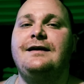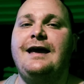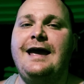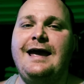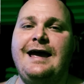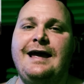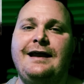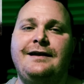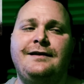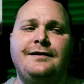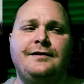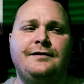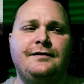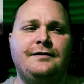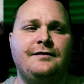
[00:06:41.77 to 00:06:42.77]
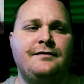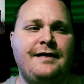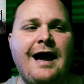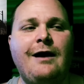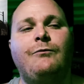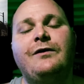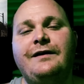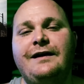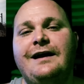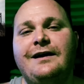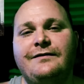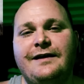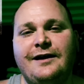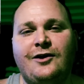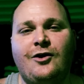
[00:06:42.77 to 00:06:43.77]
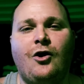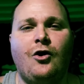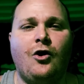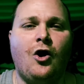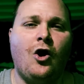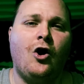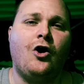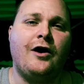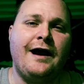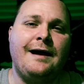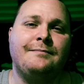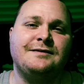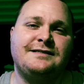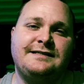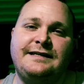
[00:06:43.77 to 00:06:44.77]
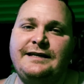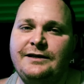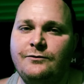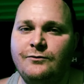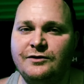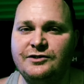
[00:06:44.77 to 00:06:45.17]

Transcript: And that one there they call RMC,